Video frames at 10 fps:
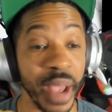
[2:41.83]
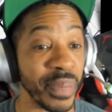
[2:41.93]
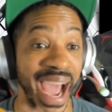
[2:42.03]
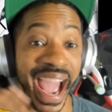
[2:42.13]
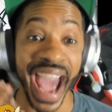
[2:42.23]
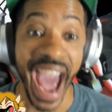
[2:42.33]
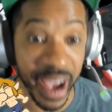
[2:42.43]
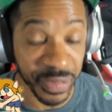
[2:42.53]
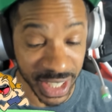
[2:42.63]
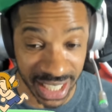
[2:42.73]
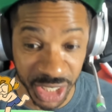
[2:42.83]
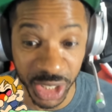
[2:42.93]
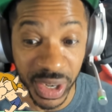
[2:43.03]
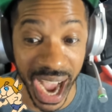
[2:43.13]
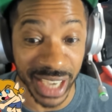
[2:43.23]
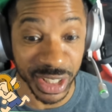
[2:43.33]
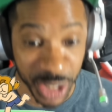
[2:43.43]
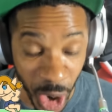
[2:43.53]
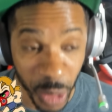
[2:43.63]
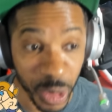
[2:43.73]
but I have to let you guys
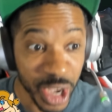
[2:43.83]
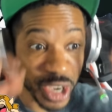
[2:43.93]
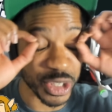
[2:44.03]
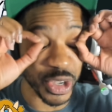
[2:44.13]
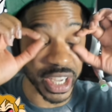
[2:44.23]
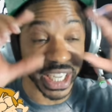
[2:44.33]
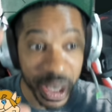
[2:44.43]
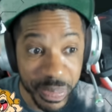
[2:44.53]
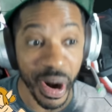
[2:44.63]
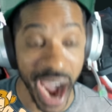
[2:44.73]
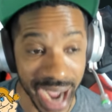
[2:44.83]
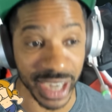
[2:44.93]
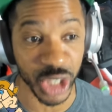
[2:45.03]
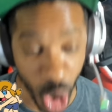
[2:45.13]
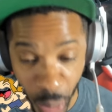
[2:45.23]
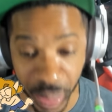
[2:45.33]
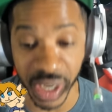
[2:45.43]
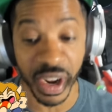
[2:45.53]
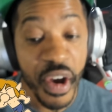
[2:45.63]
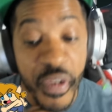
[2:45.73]
know so you can keep your eyes open